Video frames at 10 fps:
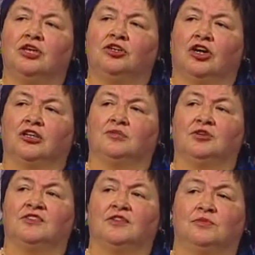talked
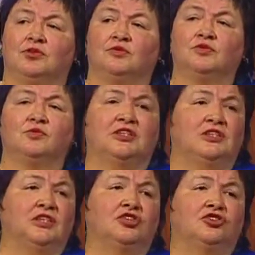about some of those with the
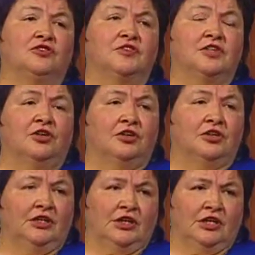teachers and our
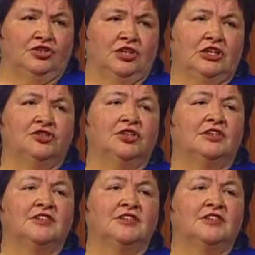educational